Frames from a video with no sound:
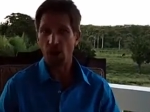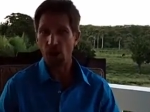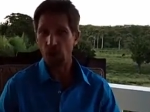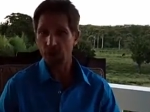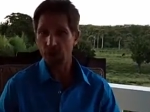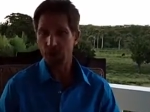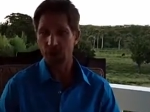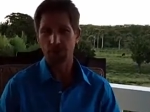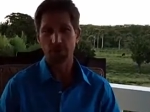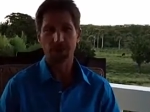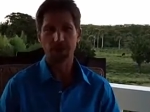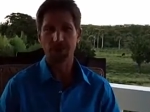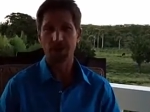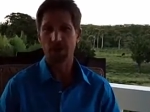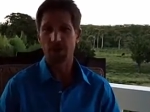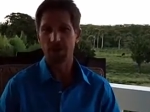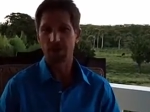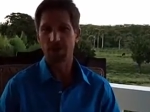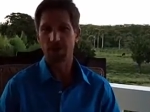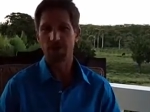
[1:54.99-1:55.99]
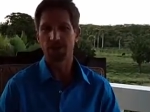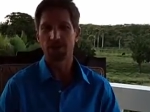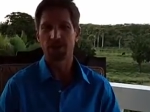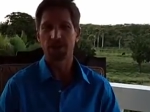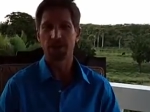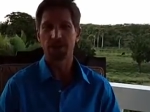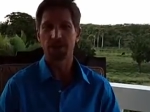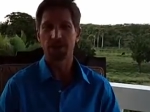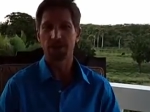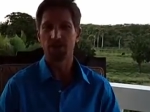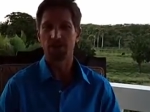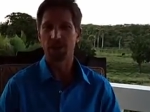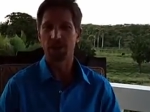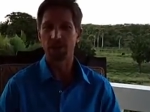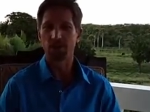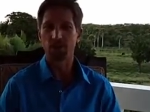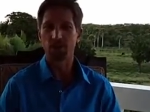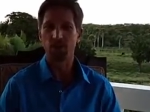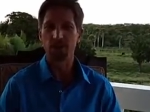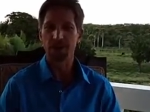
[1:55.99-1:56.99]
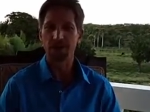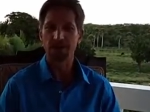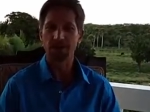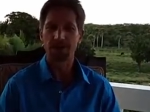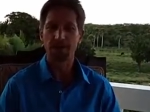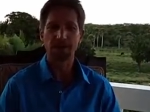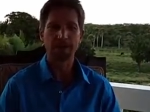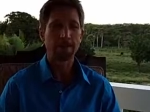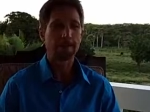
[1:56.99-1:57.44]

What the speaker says: Always expect awesomeness in unexpected ways.